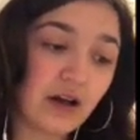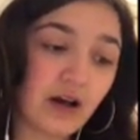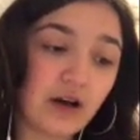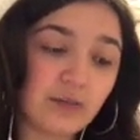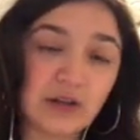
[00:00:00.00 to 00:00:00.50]

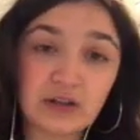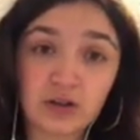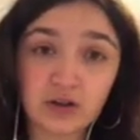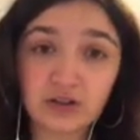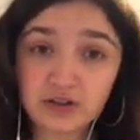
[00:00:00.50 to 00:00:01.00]

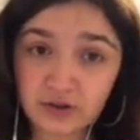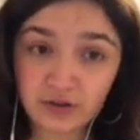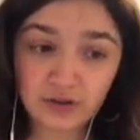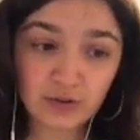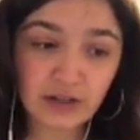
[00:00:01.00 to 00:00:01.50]
Encourage
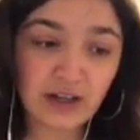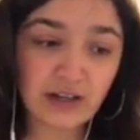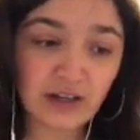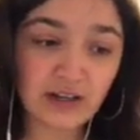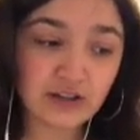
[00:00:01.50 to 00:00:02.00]
students with
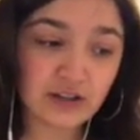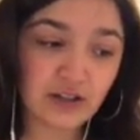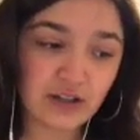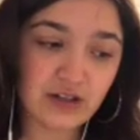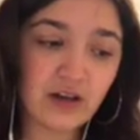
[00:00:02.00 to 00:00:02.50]

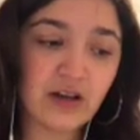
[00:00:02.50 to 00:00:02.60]
ADHD